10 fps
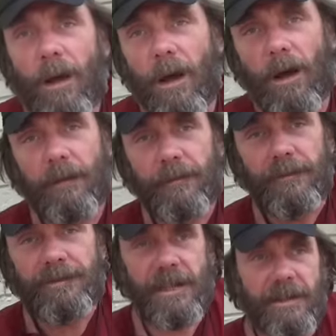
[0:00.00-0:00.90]
Uh,
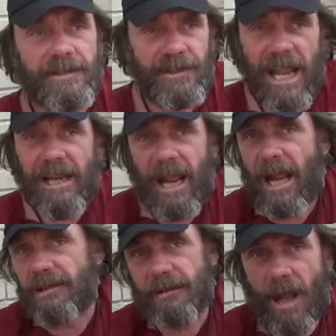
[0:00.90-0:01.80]
see, the state
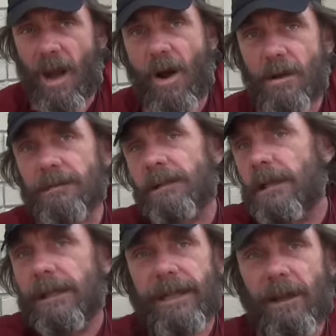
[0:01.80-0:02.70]
has laws
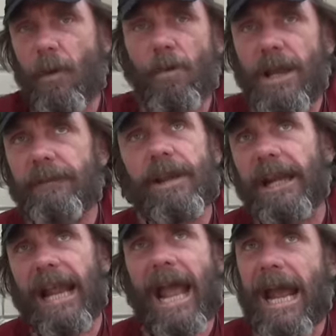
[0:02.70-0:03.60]
and they won't give you
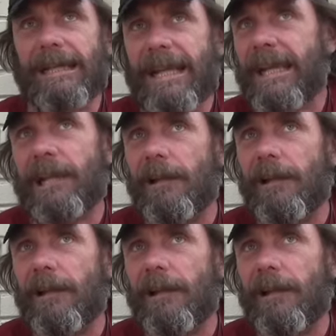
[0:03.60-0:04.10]
an ID.